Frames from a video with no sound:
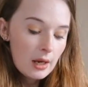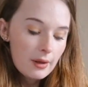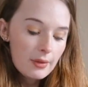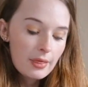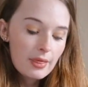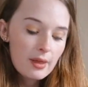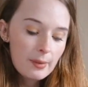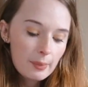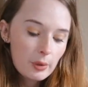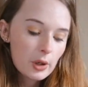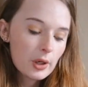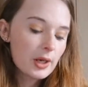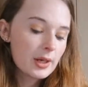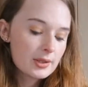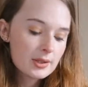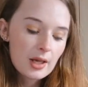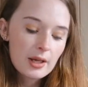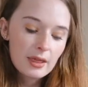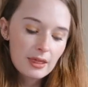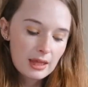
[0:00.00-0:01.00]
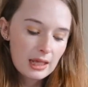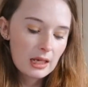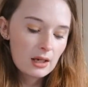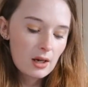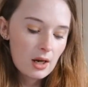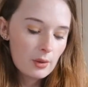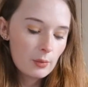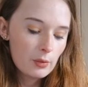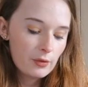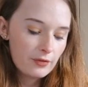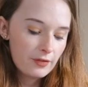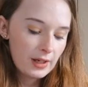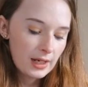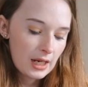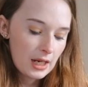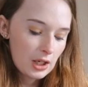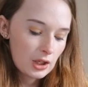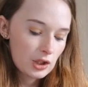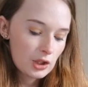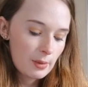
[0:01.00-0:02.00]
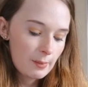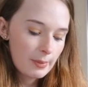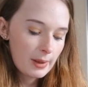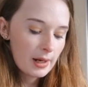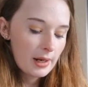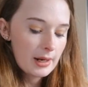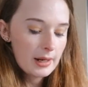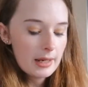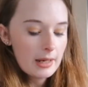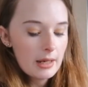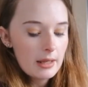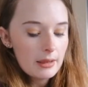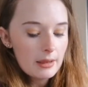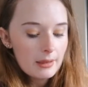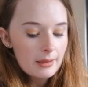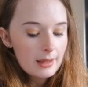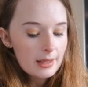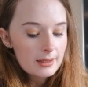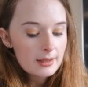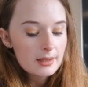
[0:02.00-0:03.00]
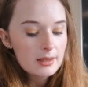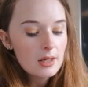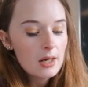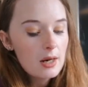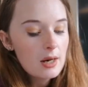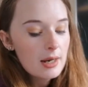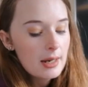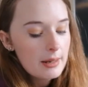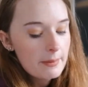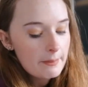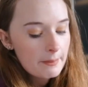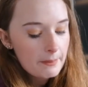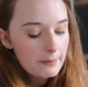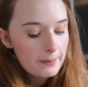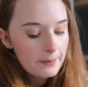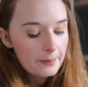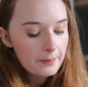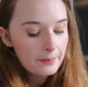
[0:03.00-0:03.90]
The products I think I will finish by this time,